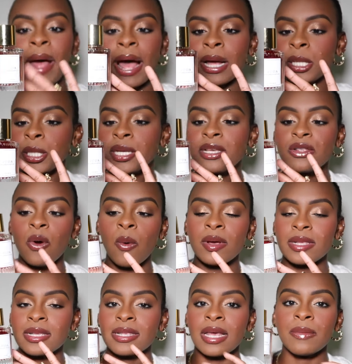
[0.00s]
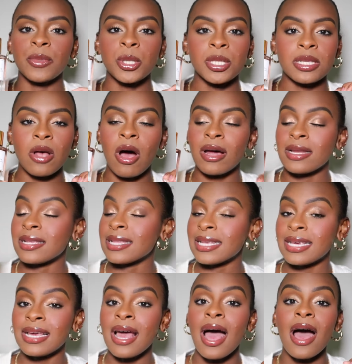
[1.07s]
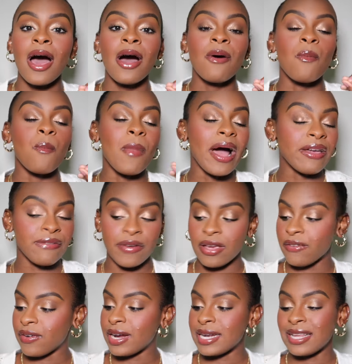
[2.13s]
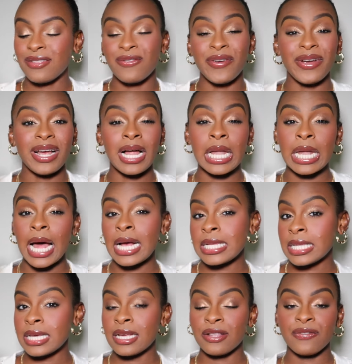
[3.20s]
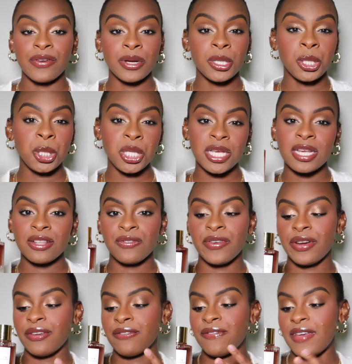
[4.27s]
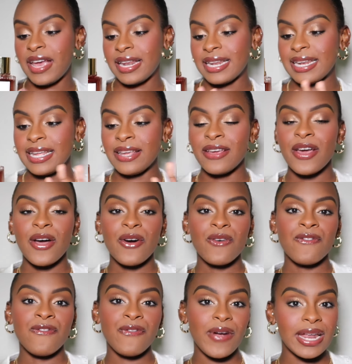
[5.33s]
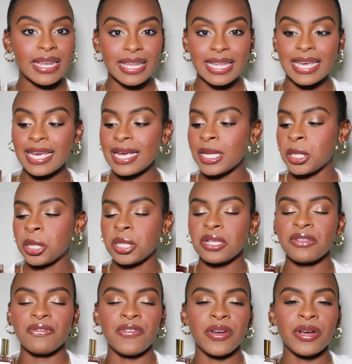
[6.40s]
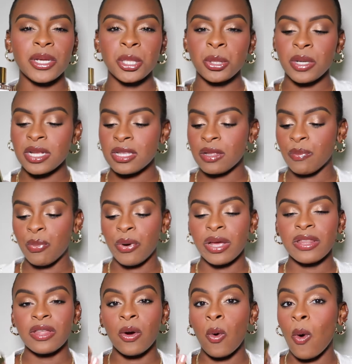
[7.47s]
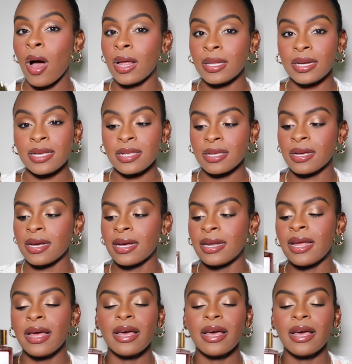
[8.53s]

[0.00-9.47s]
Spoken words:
packaging is always the same, which is honestly my favorite. It's very classy, it's very chic, it's very vanity friendly. It's just very straight to the point. The quality is good.